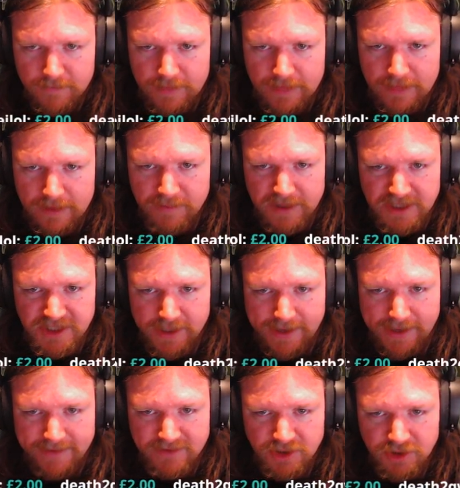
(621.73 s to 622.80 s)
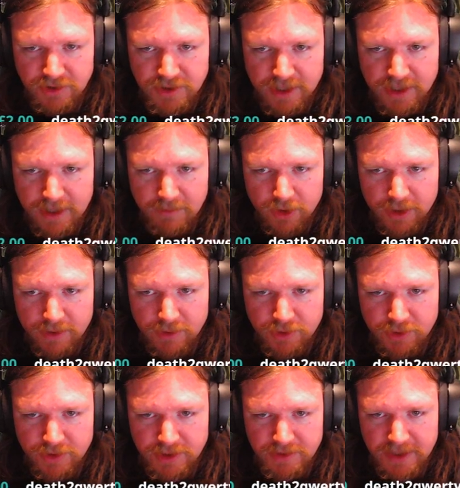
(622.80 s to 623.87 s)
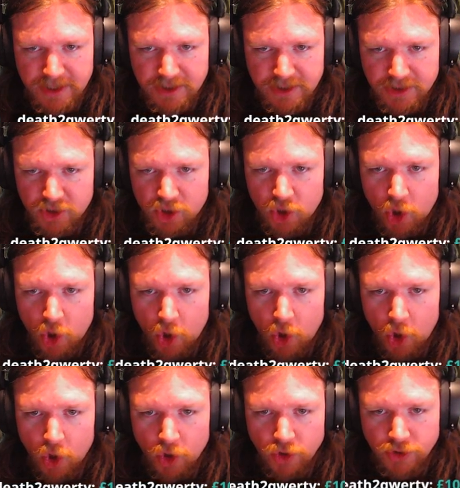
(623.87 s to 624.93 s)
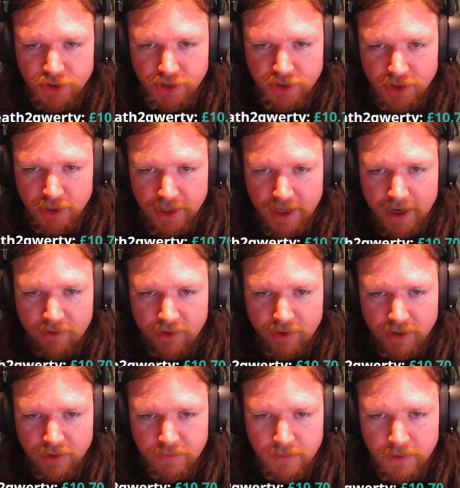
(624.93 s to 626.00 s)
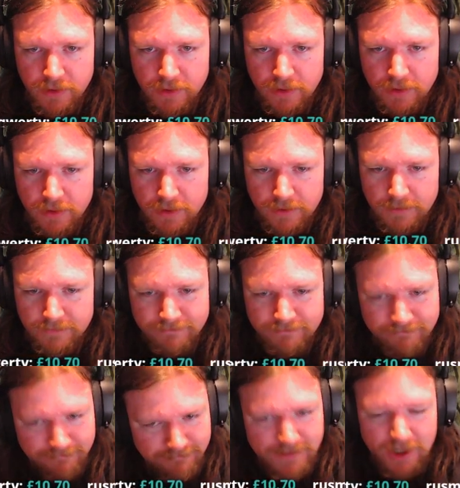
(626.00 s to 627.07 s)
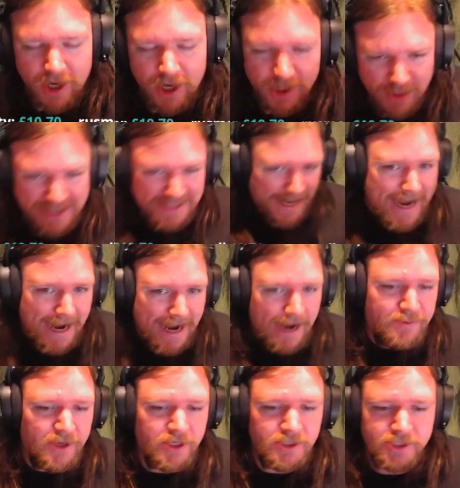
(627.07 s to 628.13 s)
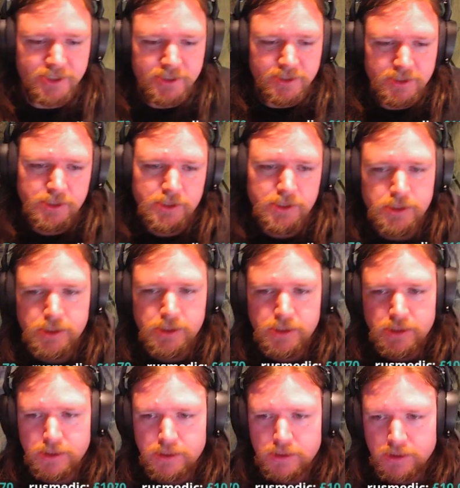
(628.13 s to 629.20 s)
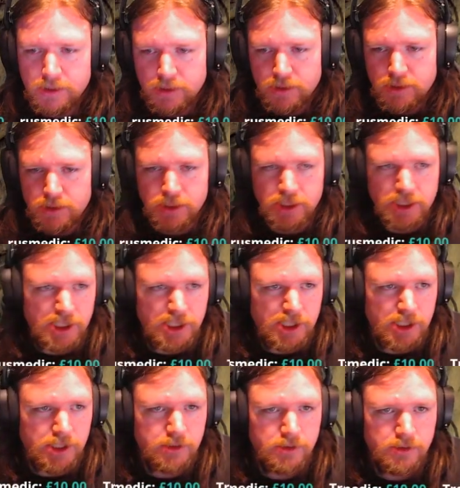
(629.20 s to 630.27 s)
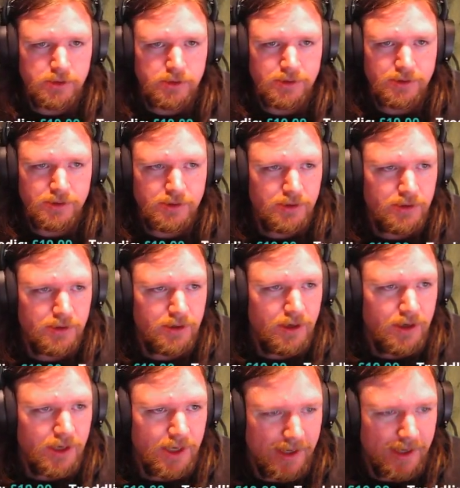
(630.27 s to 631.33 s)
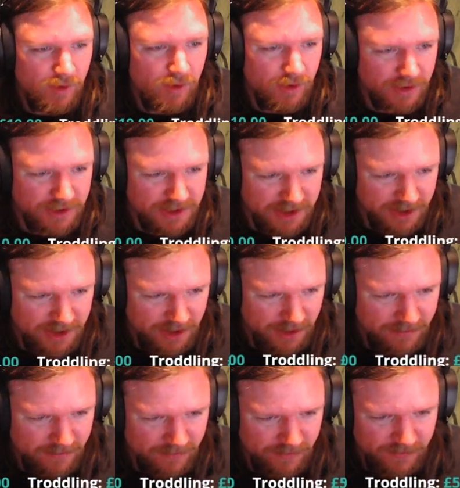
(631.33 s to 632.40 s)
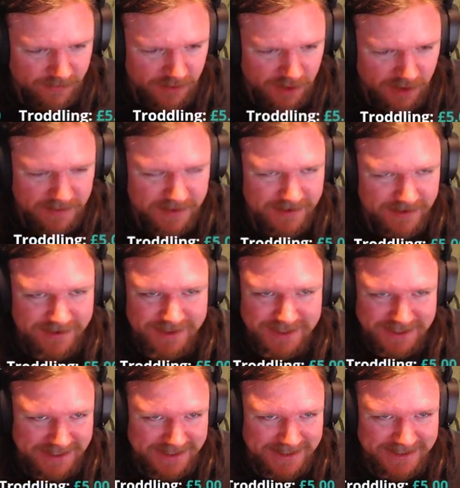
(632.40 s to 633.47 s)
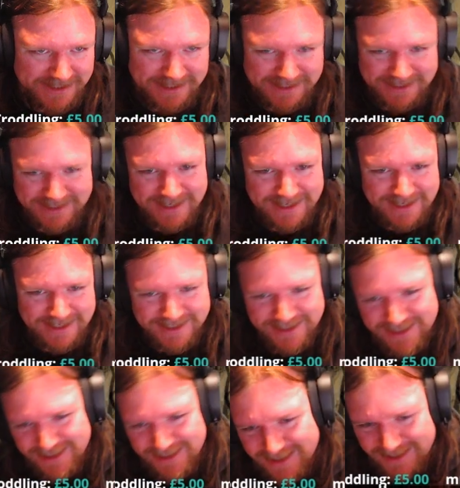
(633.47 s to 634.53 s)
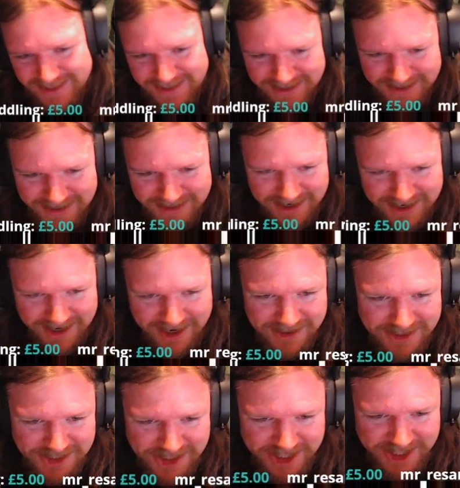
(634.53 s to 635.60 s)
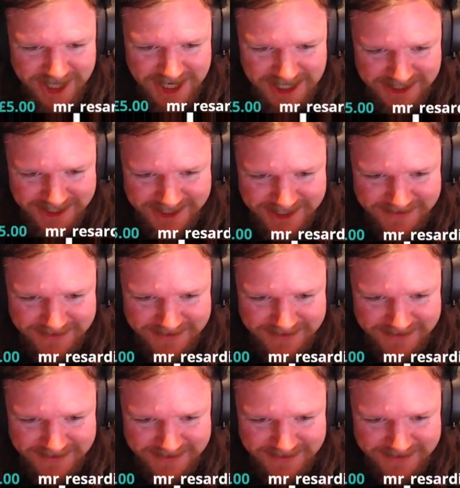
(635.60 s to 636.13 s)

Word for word: I basically have to do to them what they were doing to me and just constantly harry them. Otherwise that happens! Arrgh. How long until reform? 66 days. Oh, jeez.